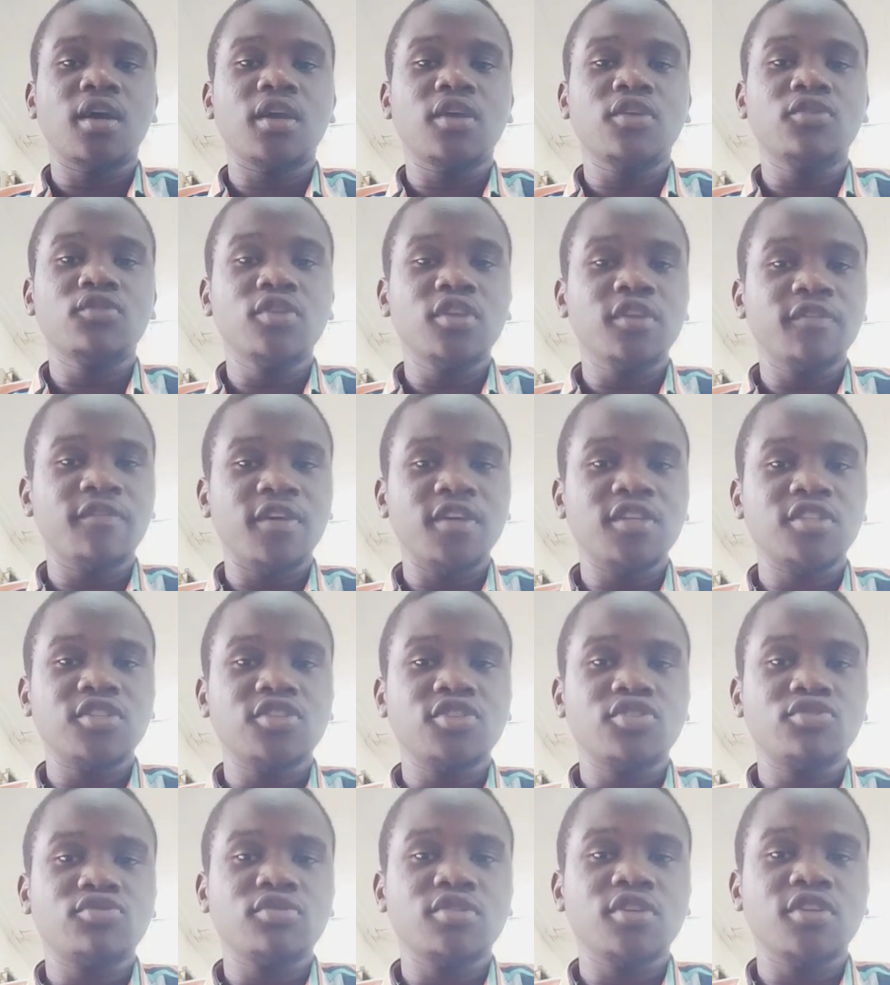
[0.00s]
university
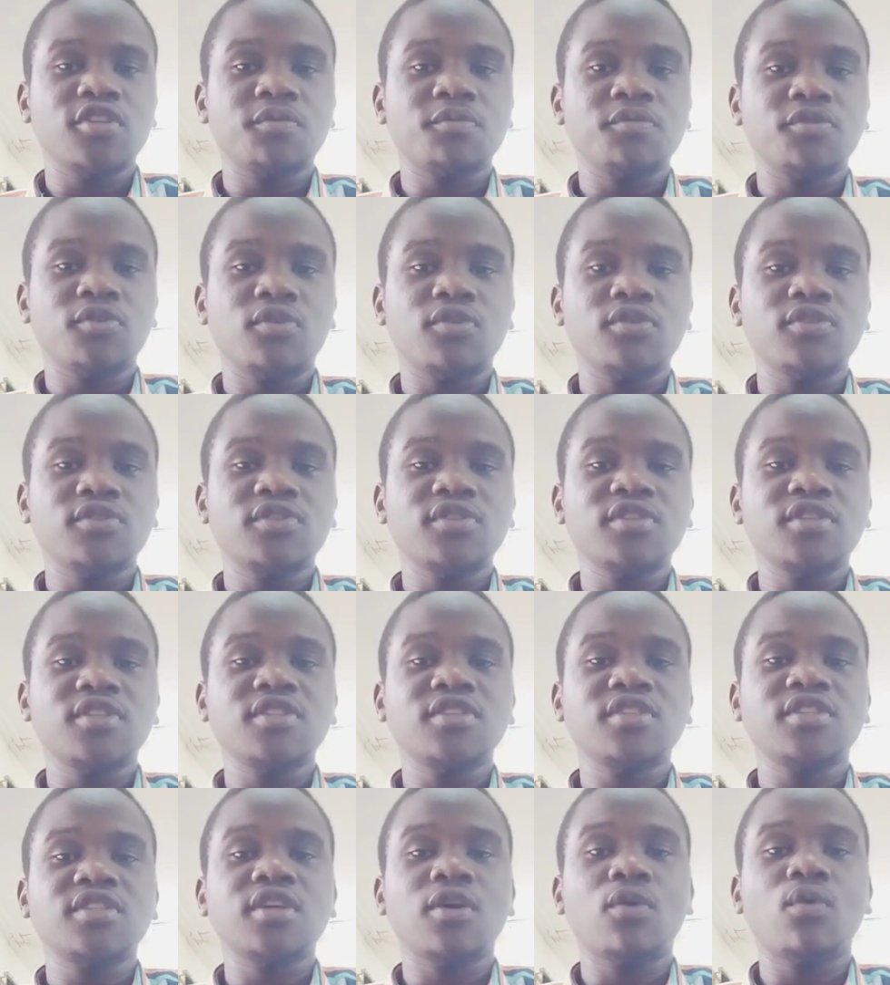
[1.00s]
students, because this
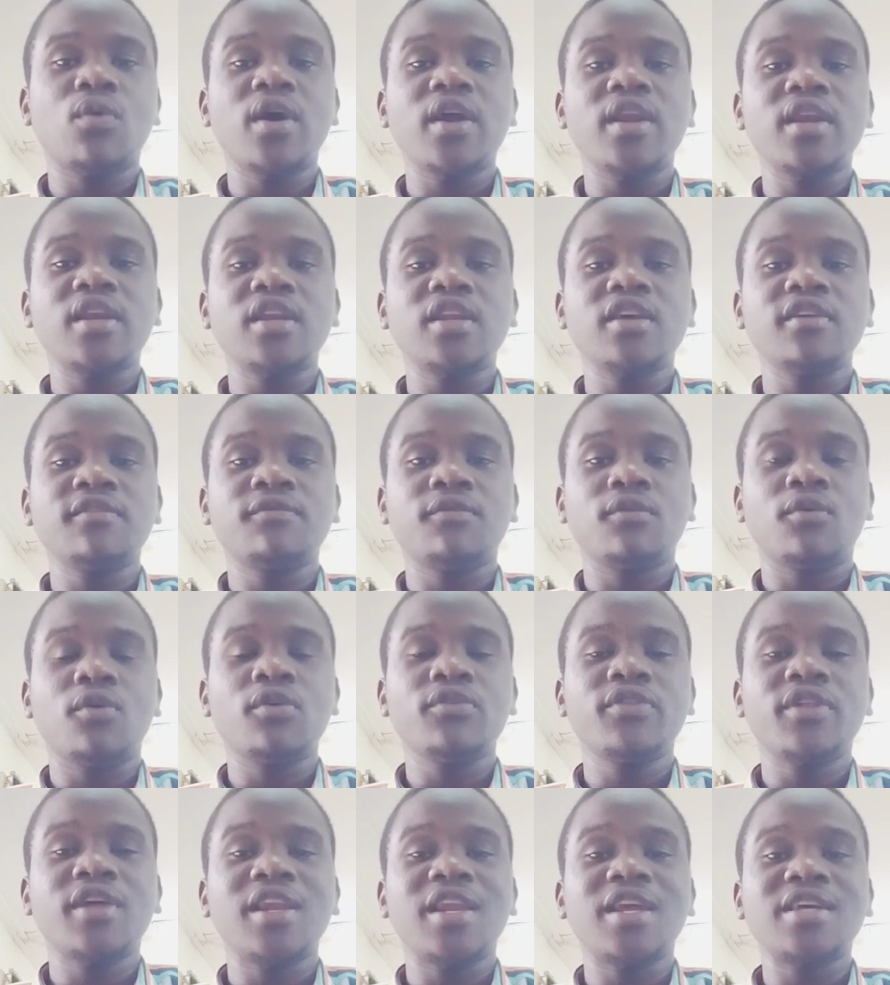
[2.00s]
is the one level
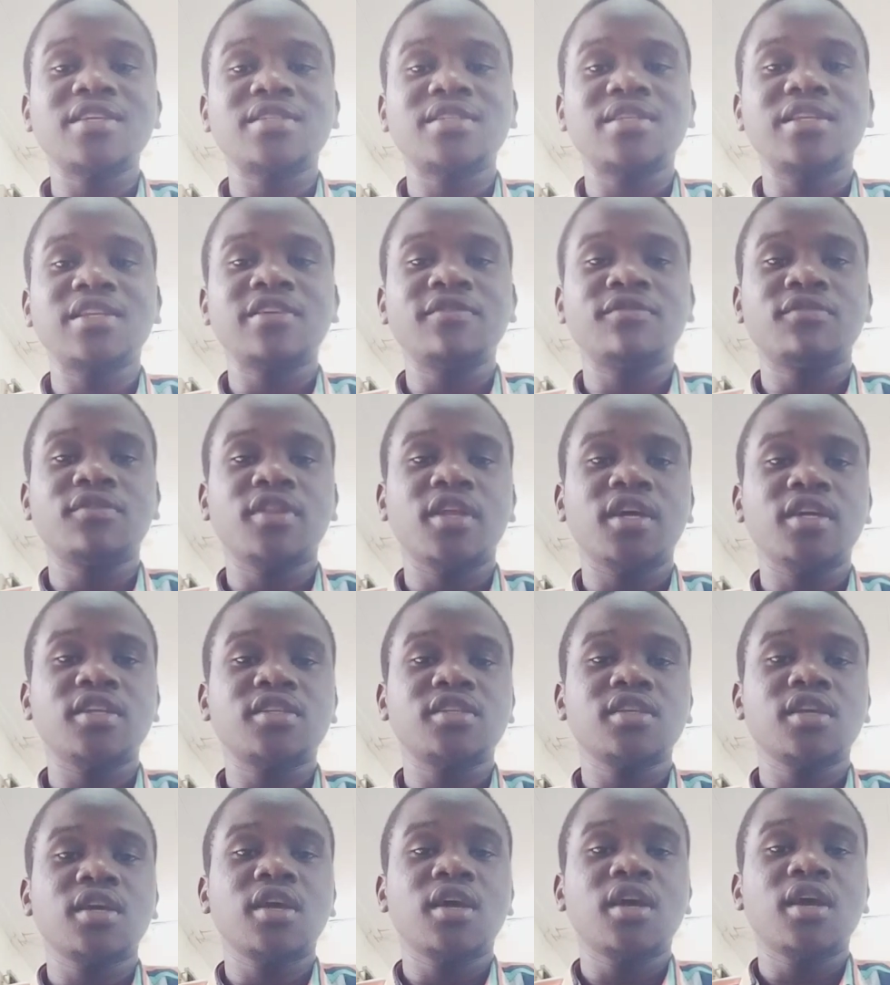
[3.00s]
or the last level
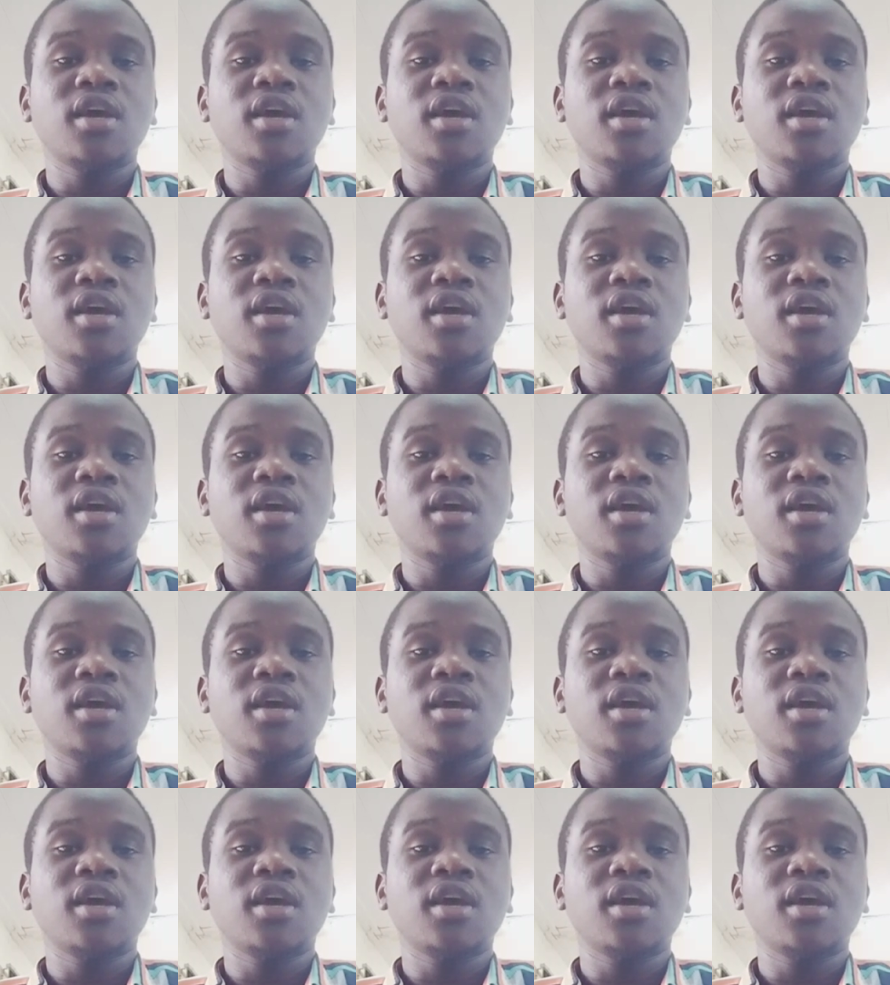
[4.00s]
that